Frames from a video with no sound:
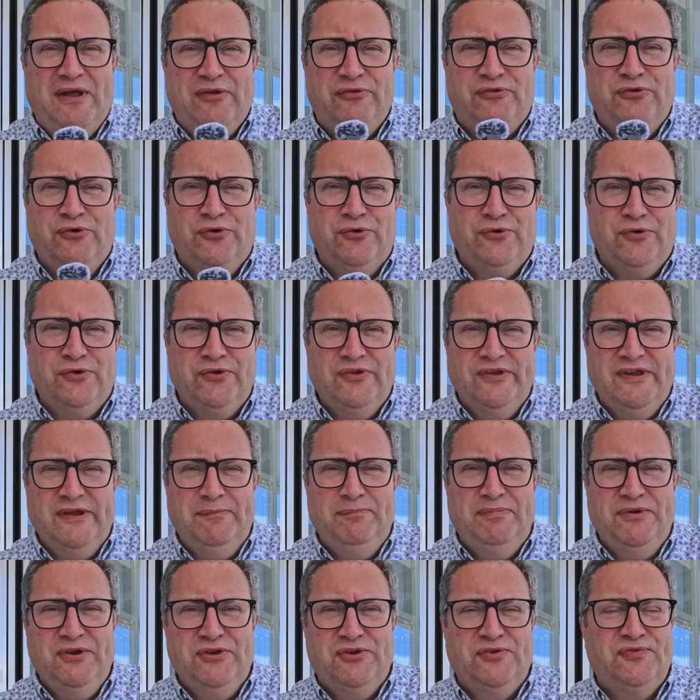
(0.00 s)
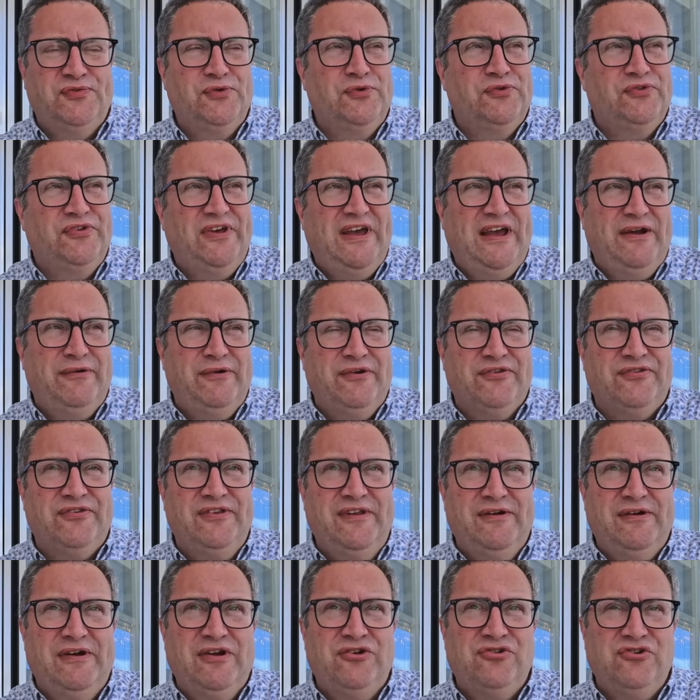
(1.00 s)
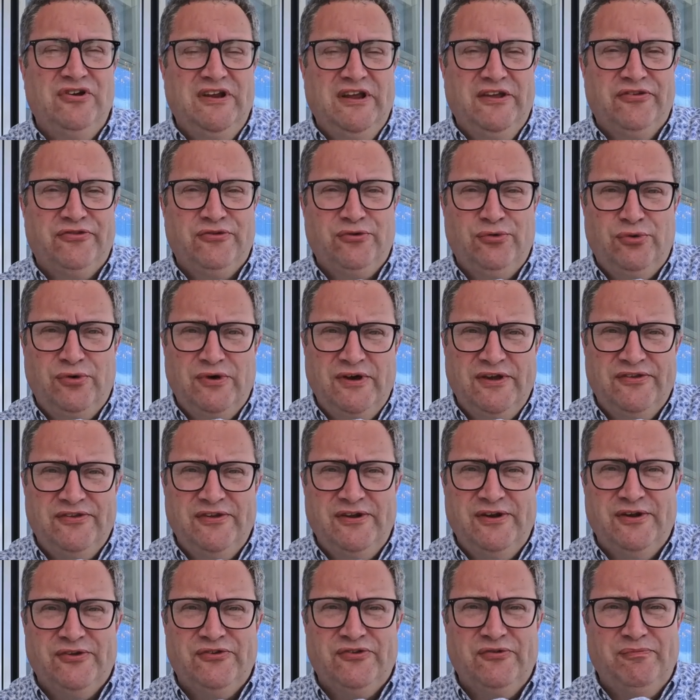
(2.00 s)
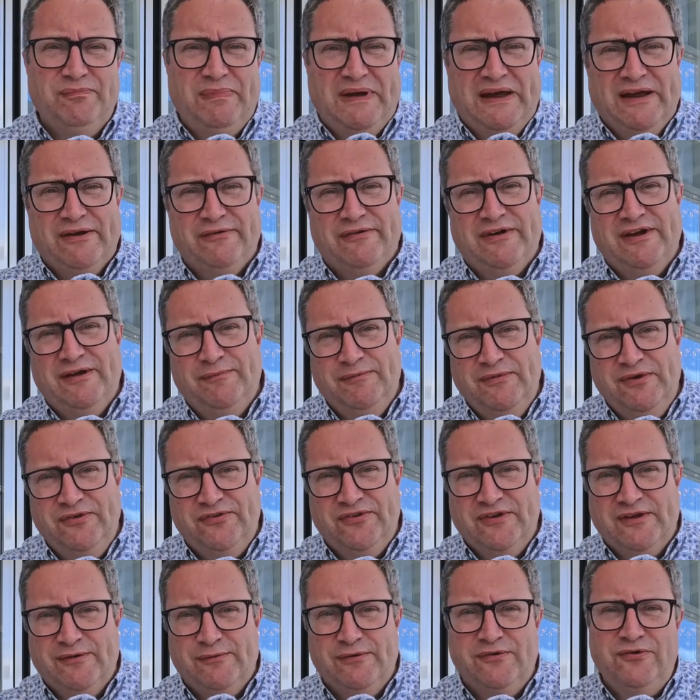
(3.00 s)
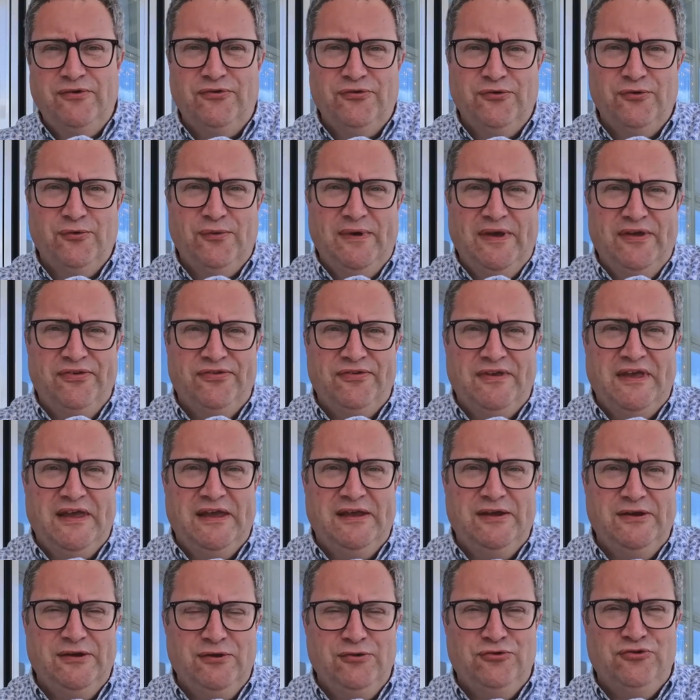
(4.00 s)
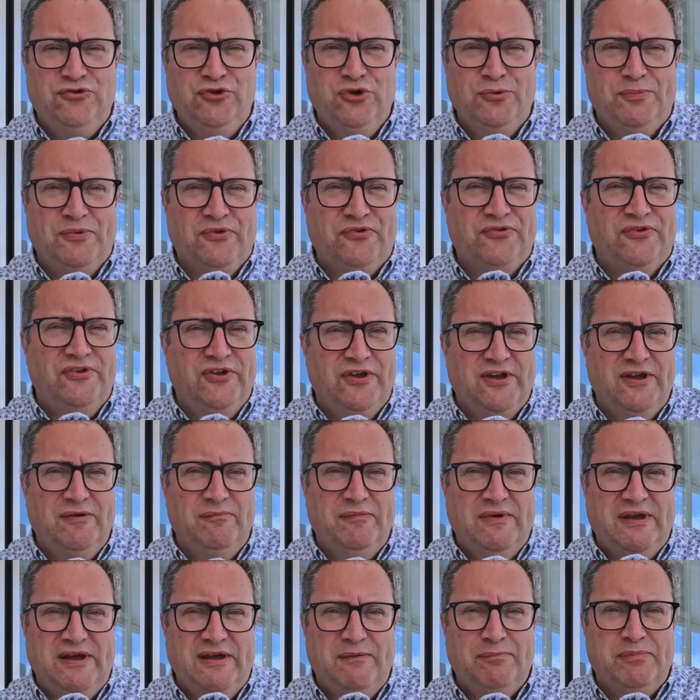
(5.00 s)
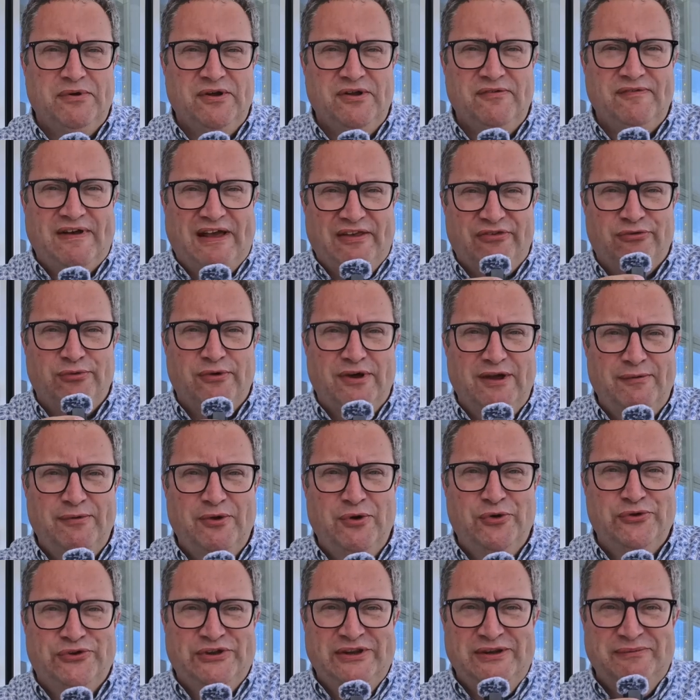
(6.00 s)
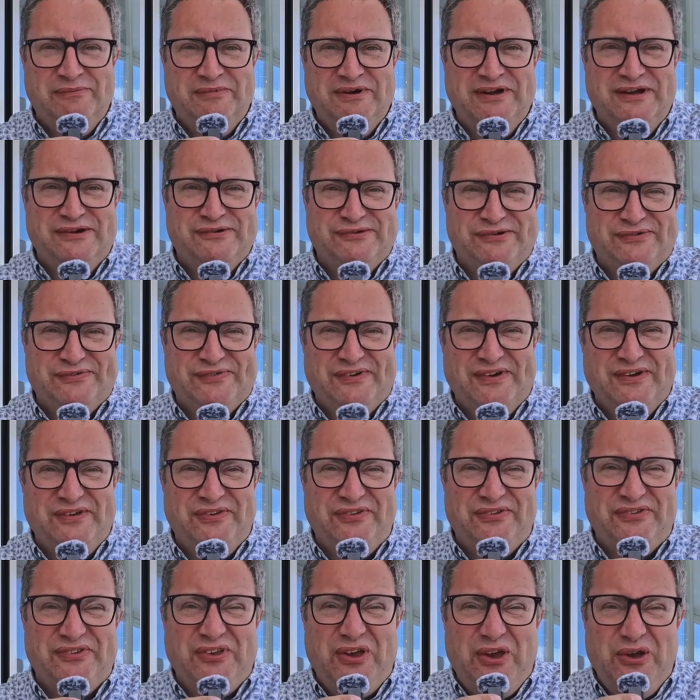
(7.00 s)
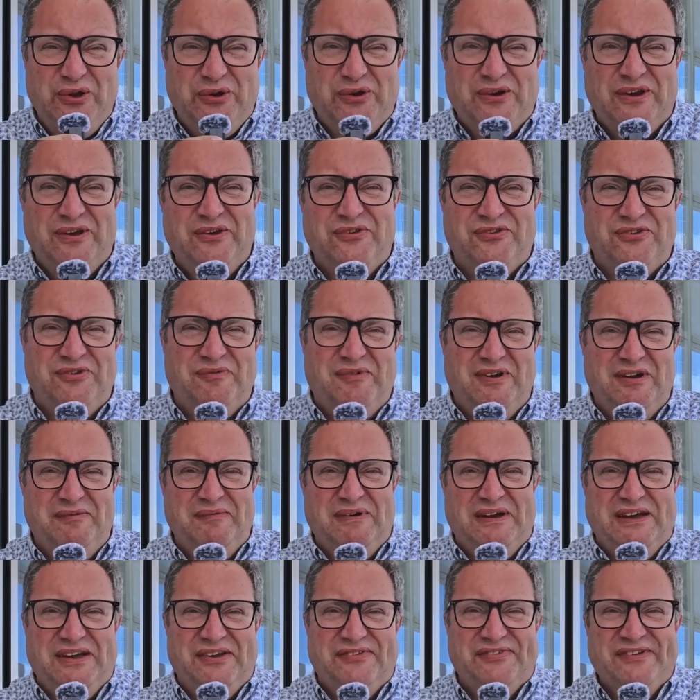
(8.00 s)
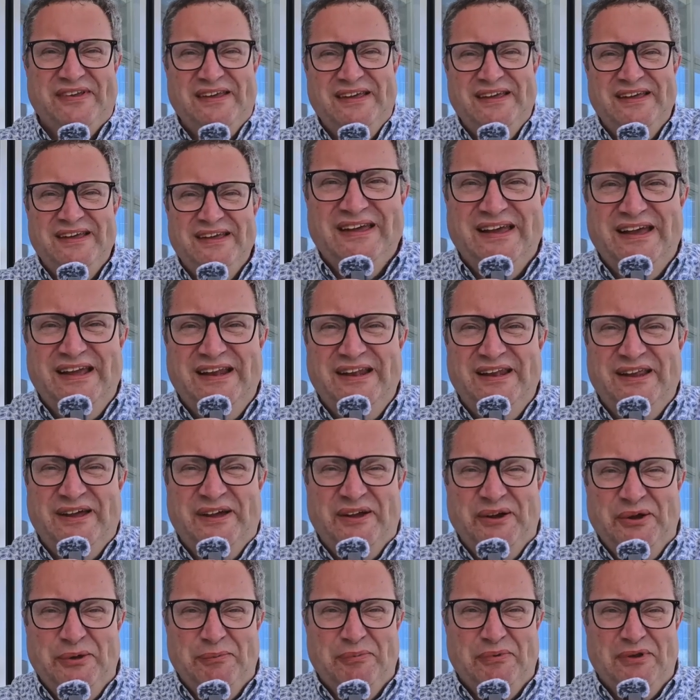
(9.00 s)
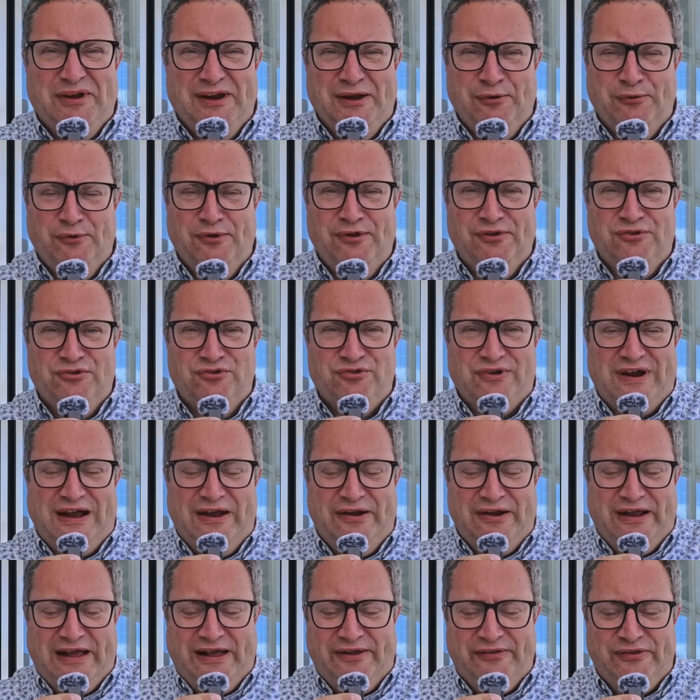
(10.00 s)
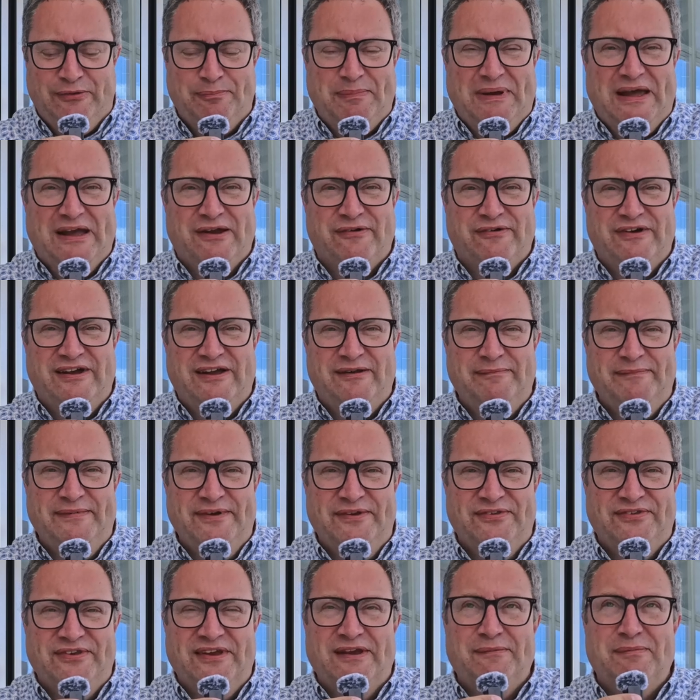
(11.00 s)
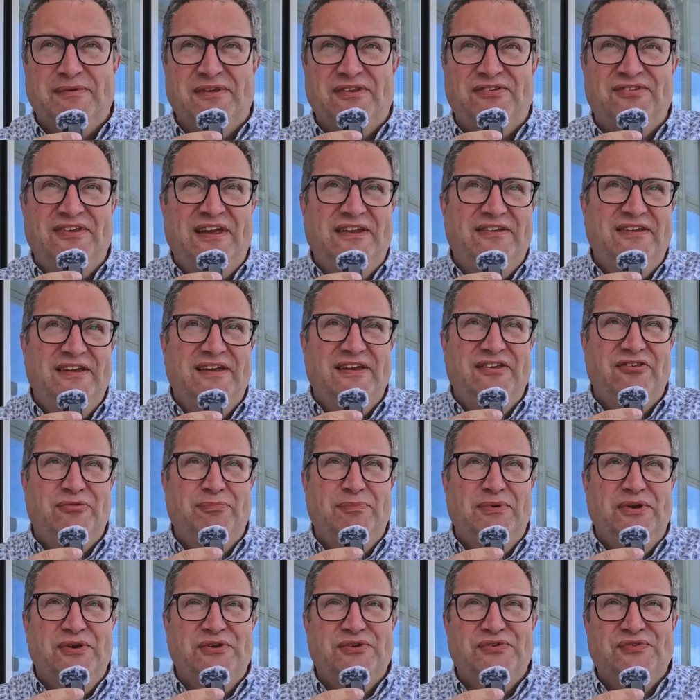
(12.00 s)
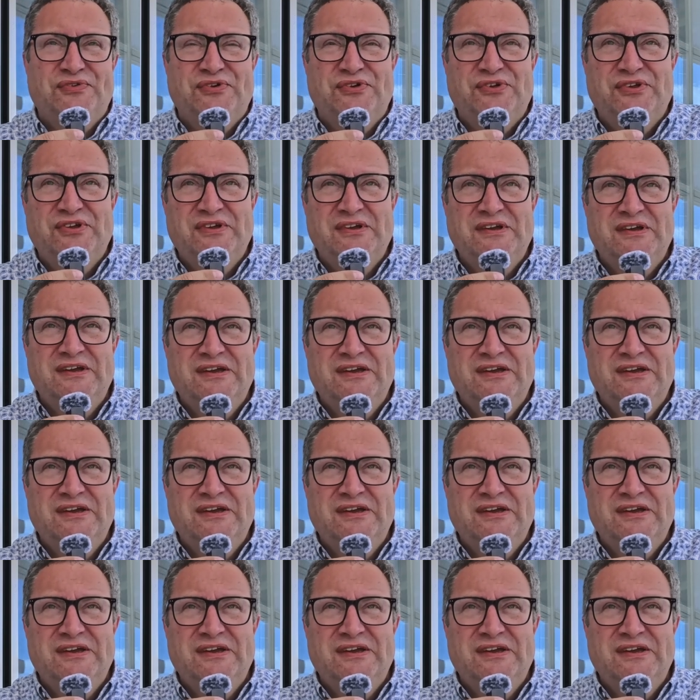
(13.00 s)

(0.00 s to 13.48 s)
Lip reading: outdoor on the beautiful terrace, and there actually is quite a lot of background music, which is always a YouTuber's nightmare, but that's why I'm holding the microphone so close to my mouth in the hope that it will drown out the background music. But the setting is beautiful.